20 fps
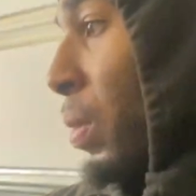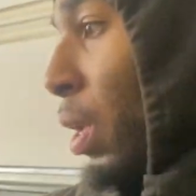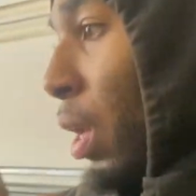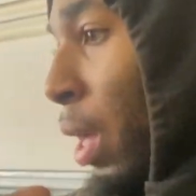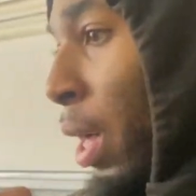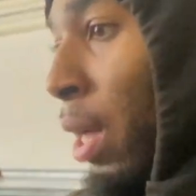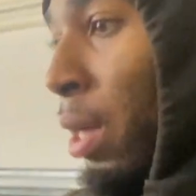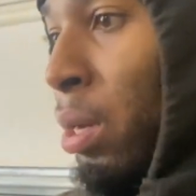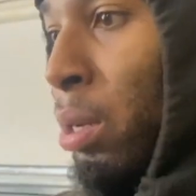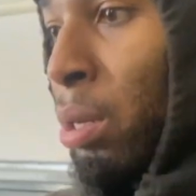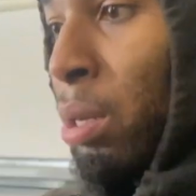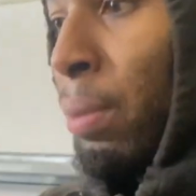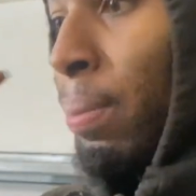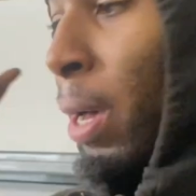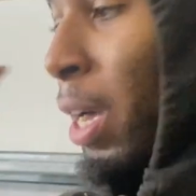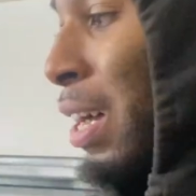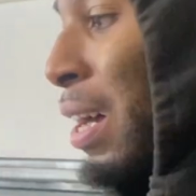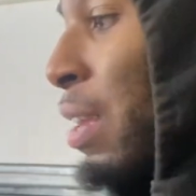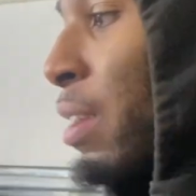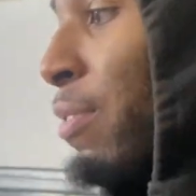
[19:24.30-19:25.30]
I
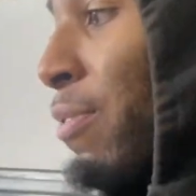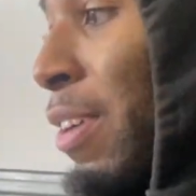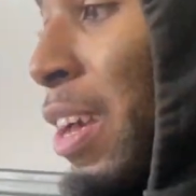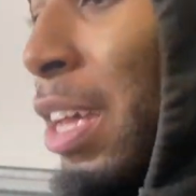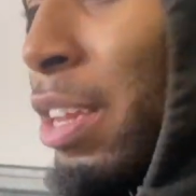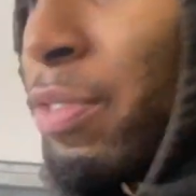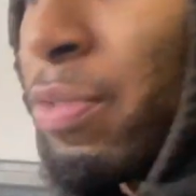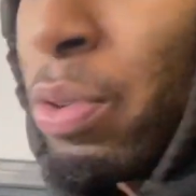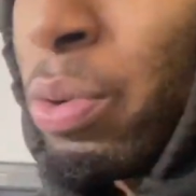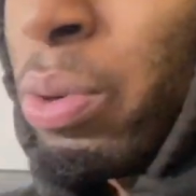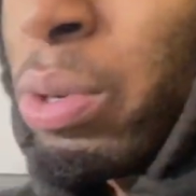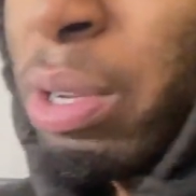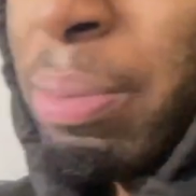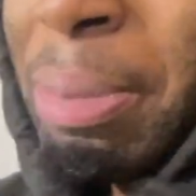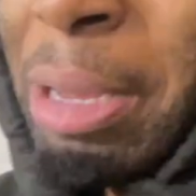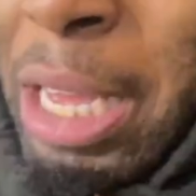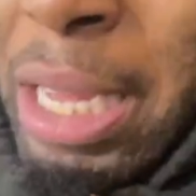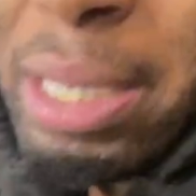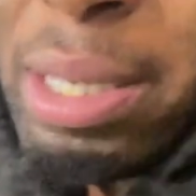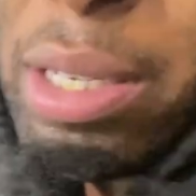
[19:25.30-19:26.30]
kind of fast forwarded
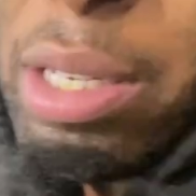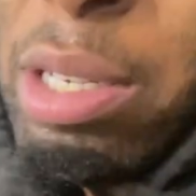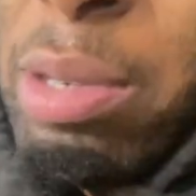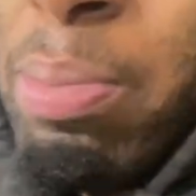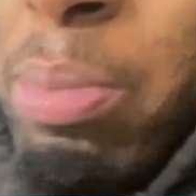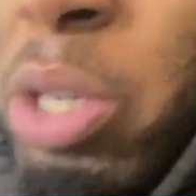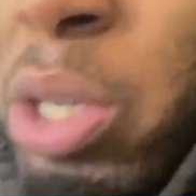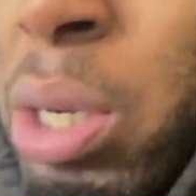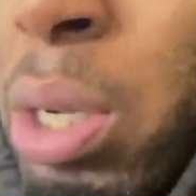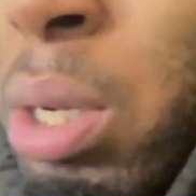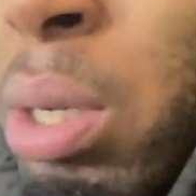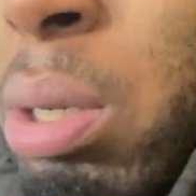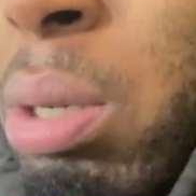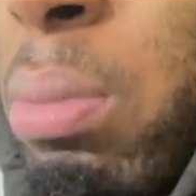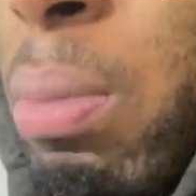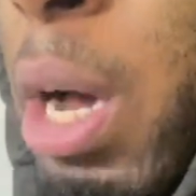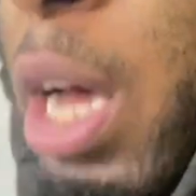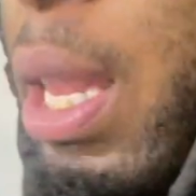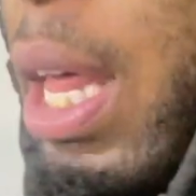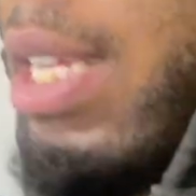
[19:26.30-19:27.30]
past this, but
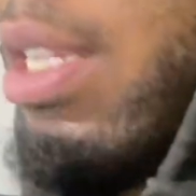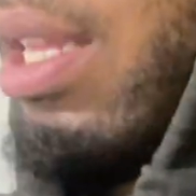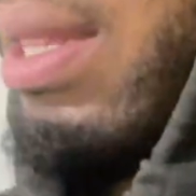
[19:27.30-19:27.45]
I like to